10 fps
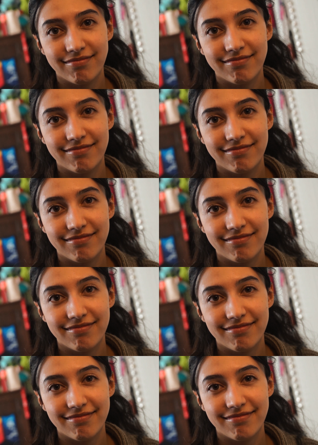
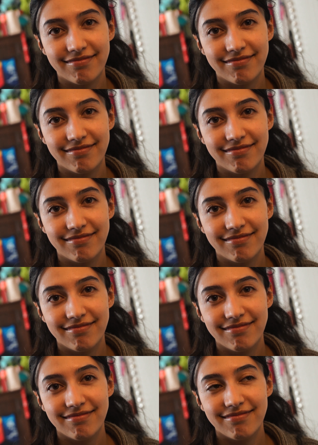
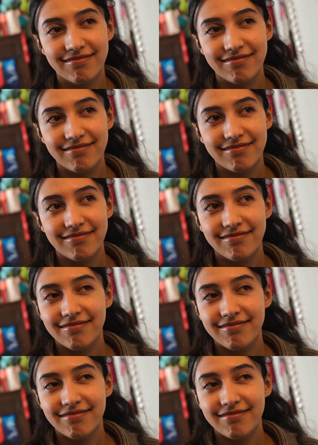No one is speaking in this clip.